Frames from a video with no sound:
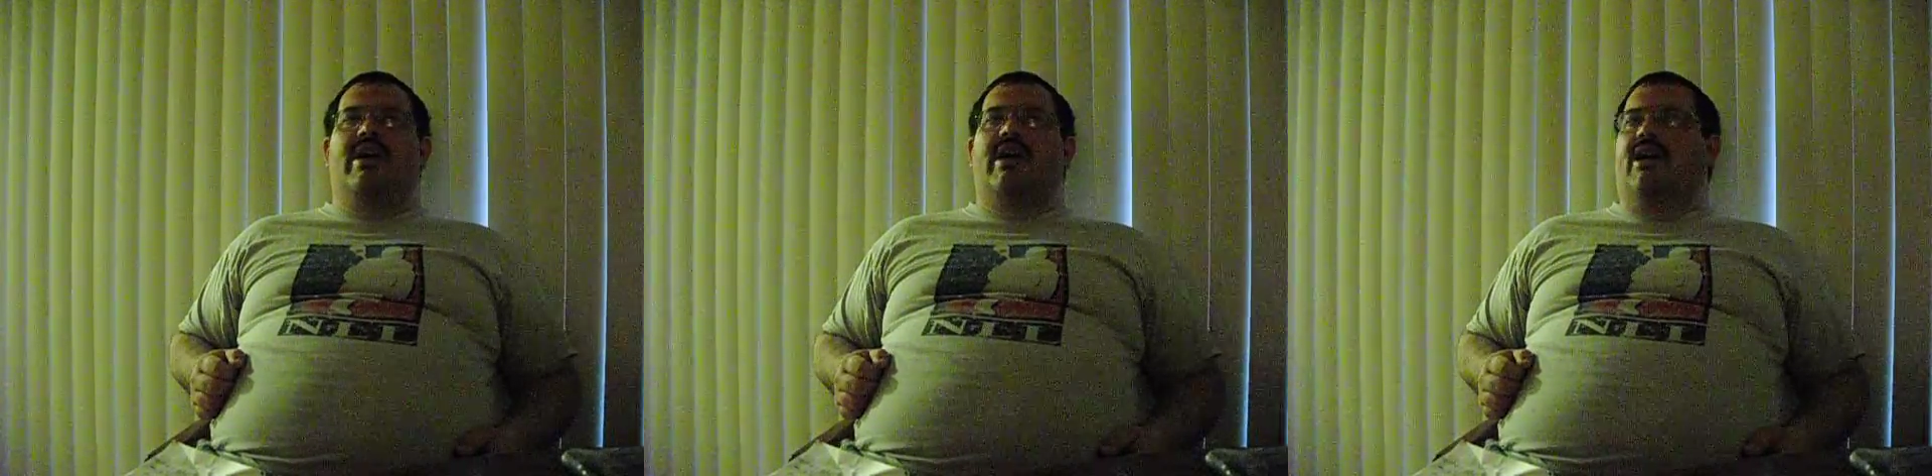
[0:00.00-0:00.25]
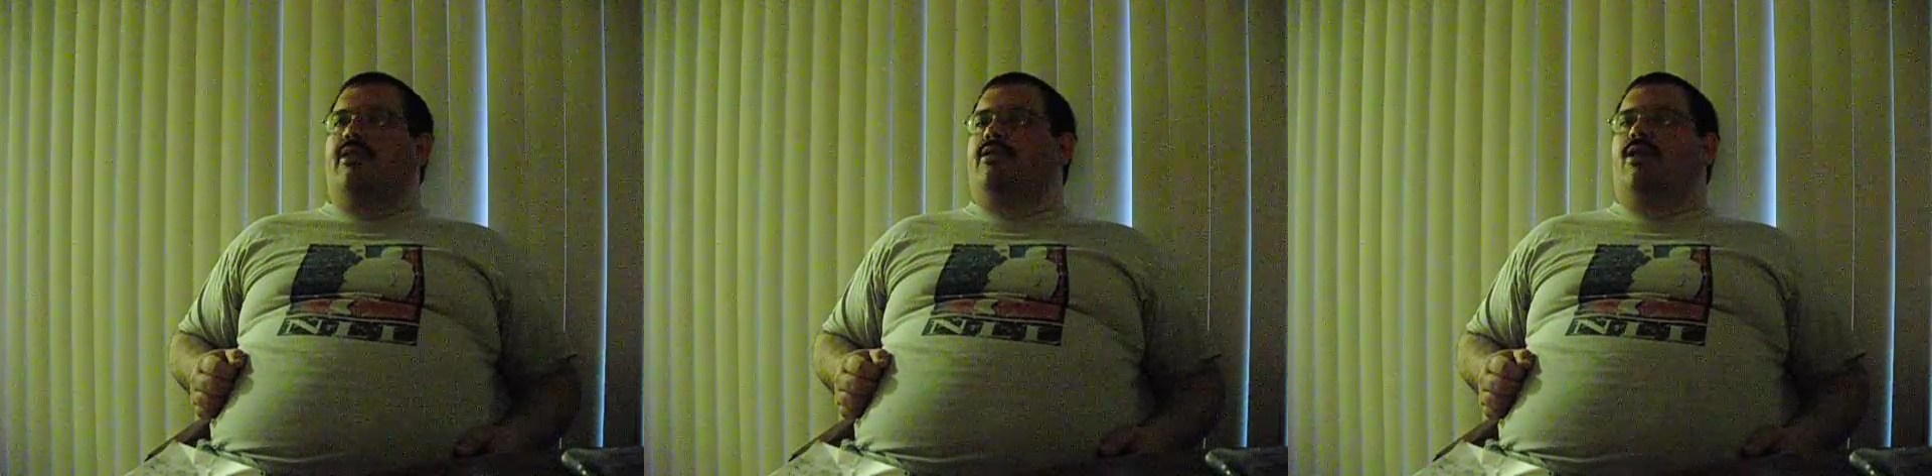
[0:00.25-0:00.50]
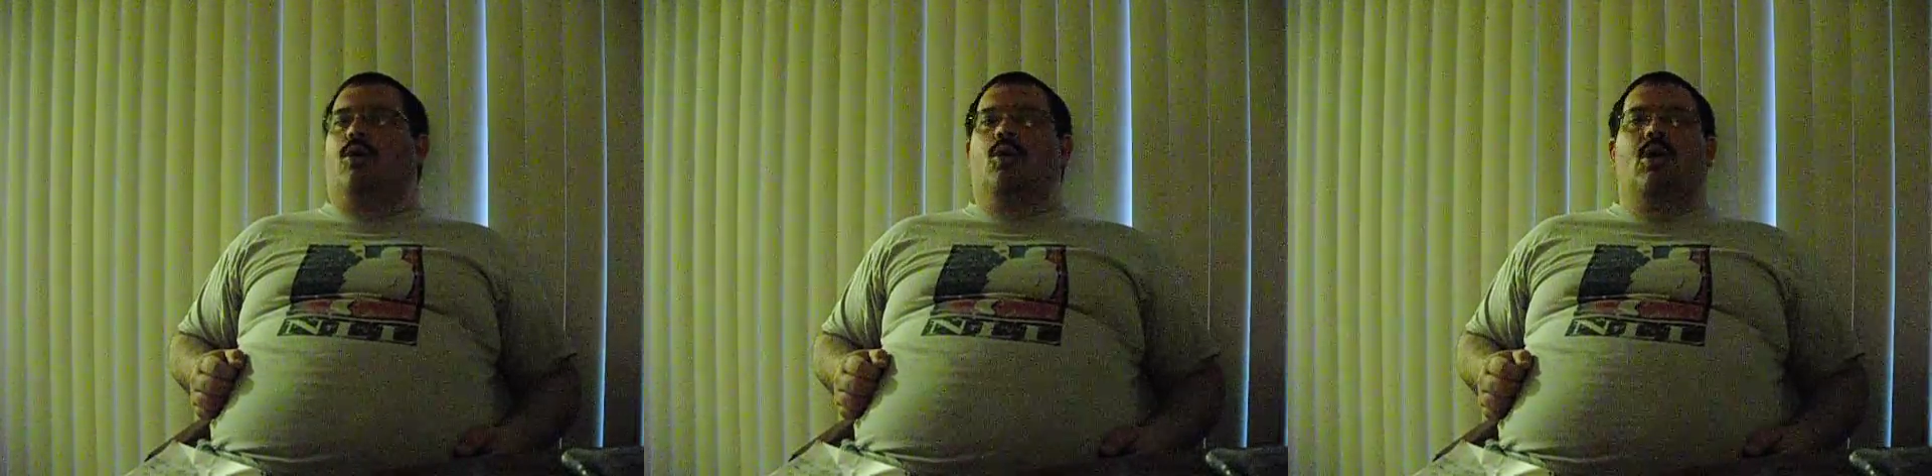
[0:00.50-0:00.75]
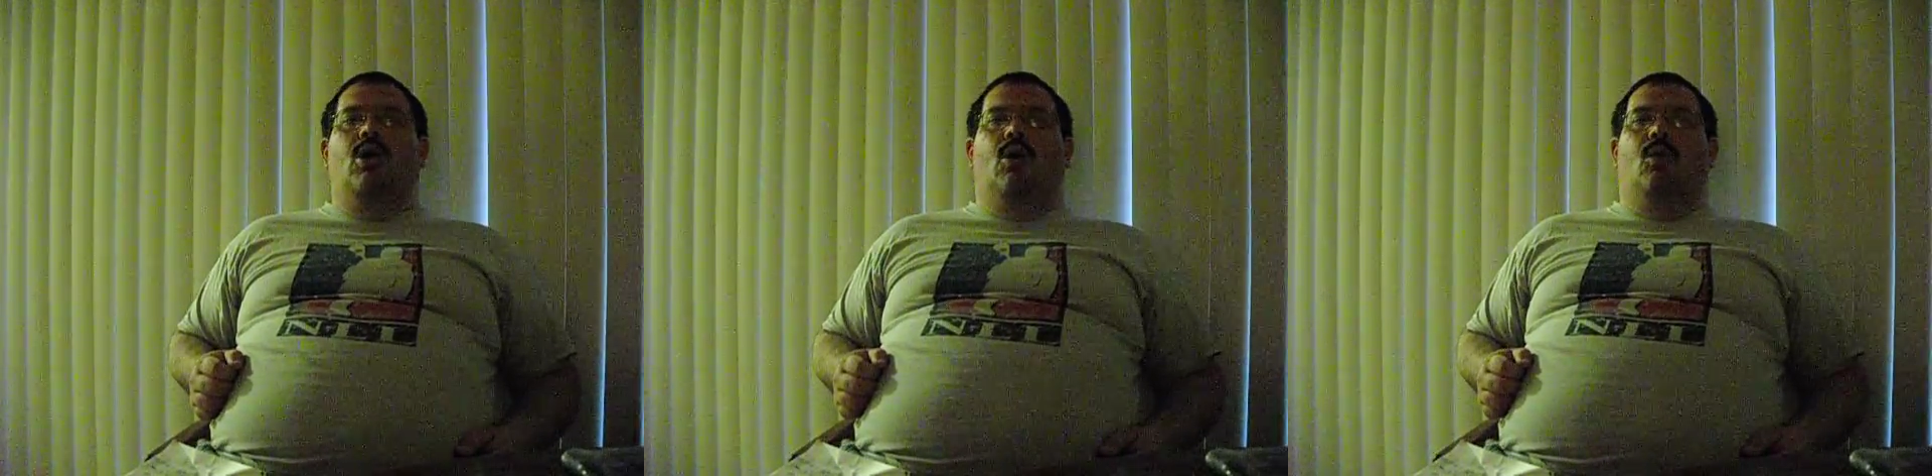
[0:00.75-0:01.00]
I don't know
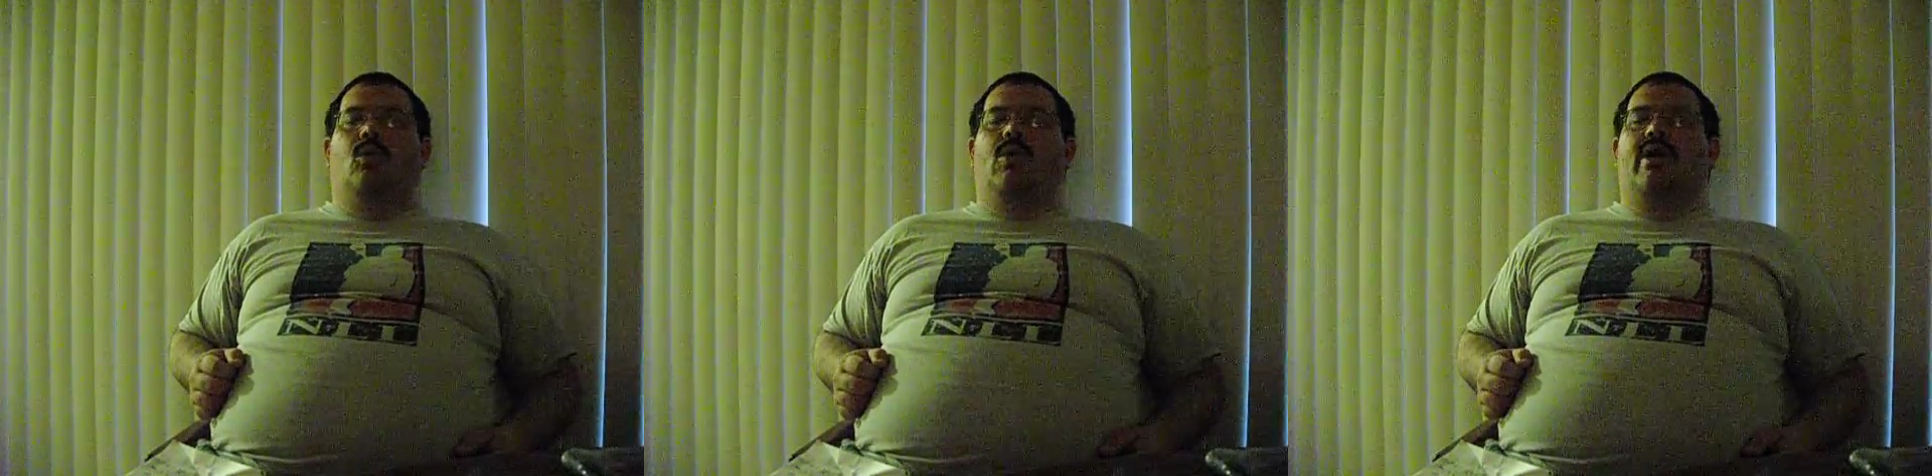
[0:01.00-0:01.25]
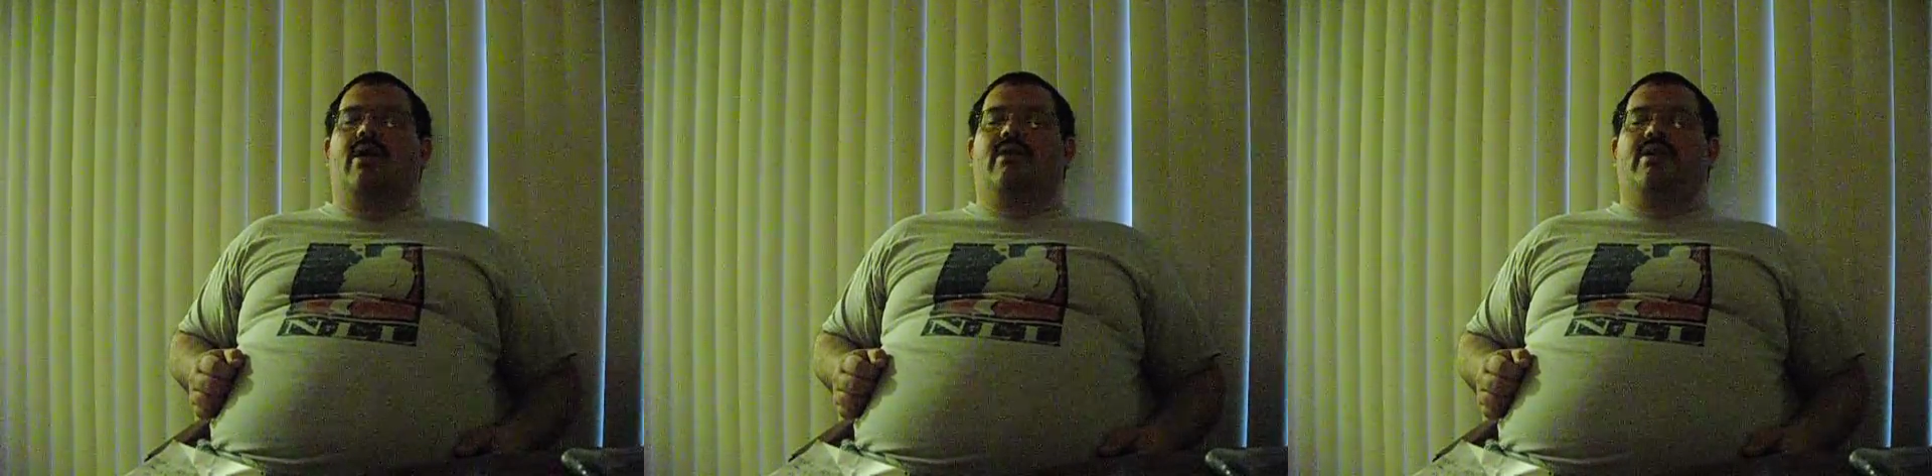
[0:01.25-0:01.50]
where,